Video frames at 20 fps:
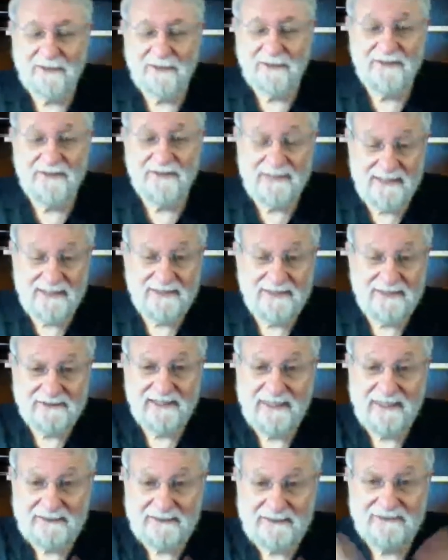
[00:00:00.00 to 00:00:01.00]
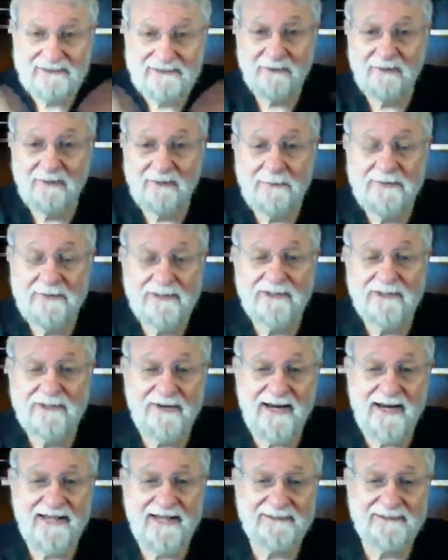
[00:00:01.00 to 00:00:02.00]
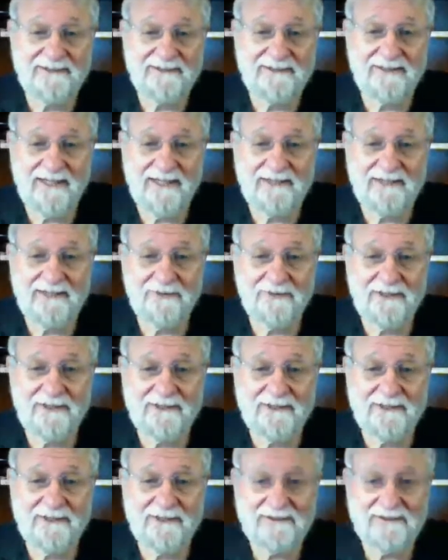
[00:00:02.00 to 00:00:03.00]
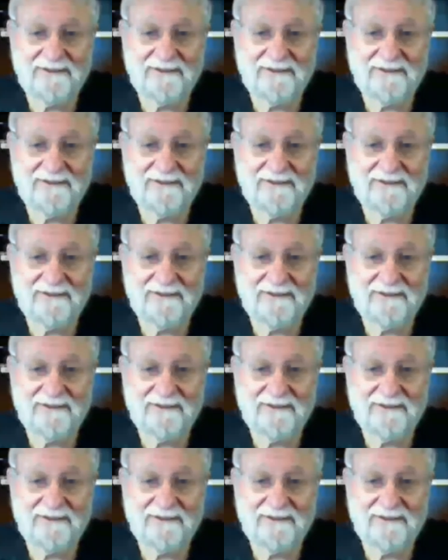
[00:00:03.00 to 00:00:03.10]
And so it is changing the way we interact in nice ways.